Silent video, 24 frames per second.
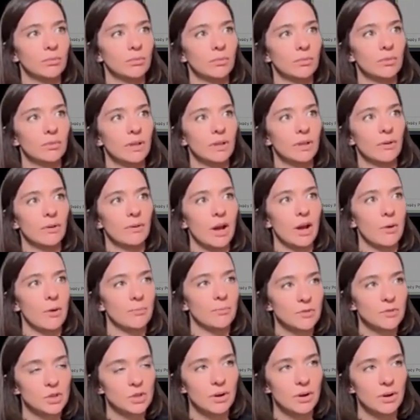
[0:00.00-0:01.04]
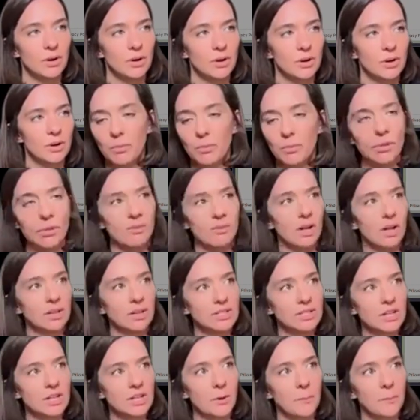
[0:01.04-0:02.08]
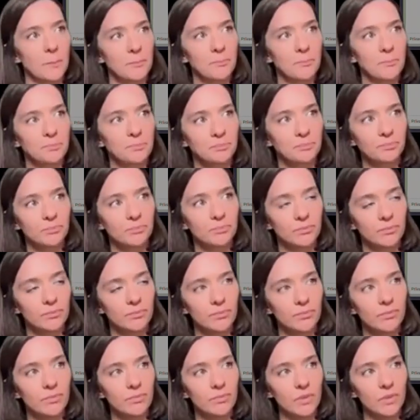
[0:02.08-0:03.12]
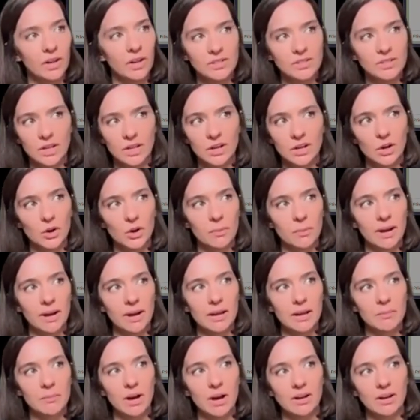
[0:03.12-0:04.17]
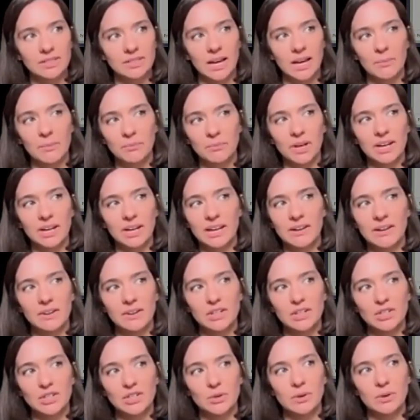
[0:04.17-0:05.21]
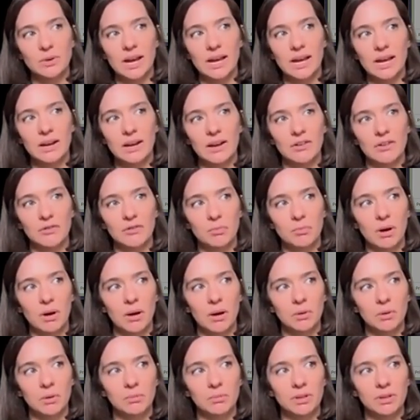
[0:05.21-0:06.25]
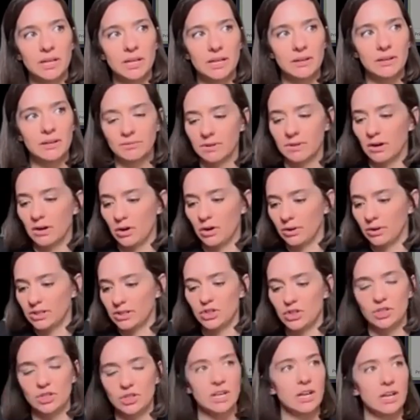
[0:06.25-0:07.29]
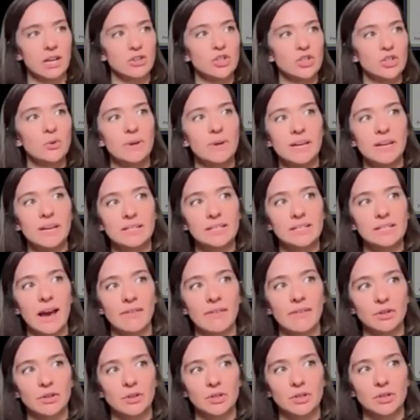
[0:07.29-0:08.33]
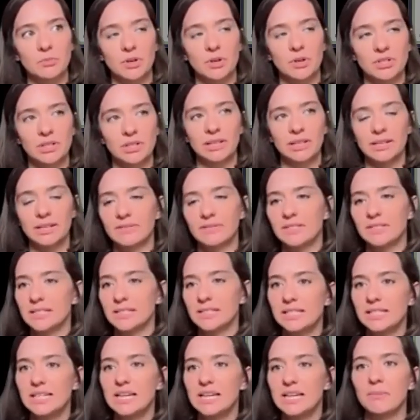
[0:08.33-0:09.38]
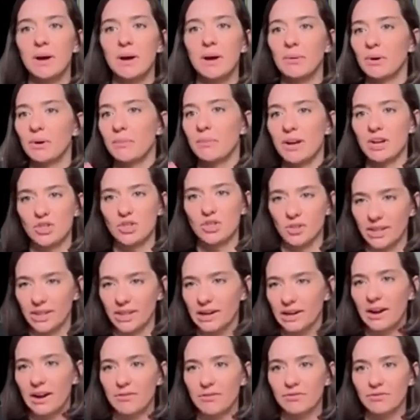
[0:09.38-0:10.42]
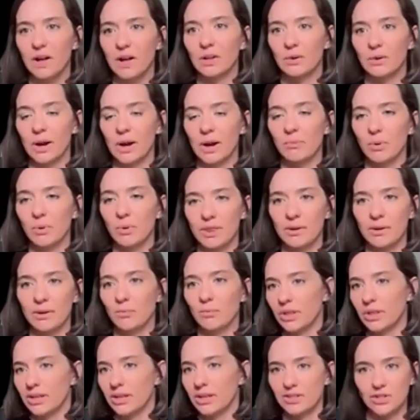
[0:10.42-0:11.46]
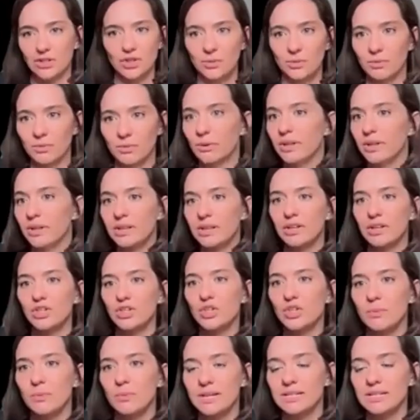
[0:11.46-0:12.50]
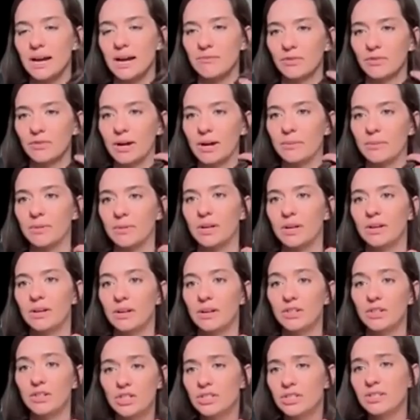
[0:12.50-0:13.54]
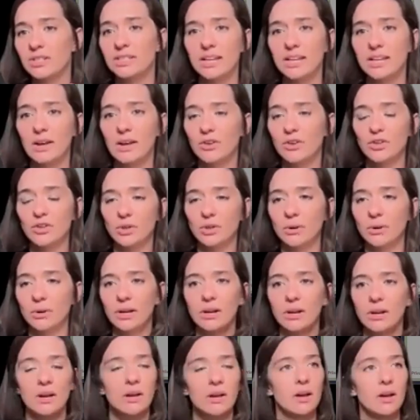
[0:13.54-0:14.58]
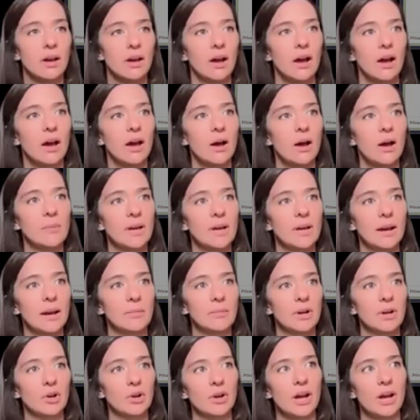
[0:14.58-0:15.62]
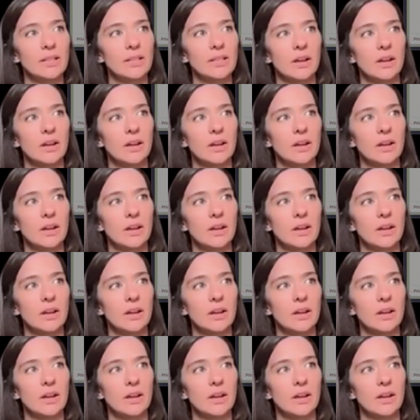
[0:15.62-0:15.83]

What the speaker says: There we go. So I need to follow up with the volunteer. It's going to go to my inbox. I'm going to give it a due date of probably, I don't know, let's just say 2 weeks after this person leaves the team. I want to make sure that I have followed up with them within a 2 week time frame just to see how they're doing. And I'm going to create that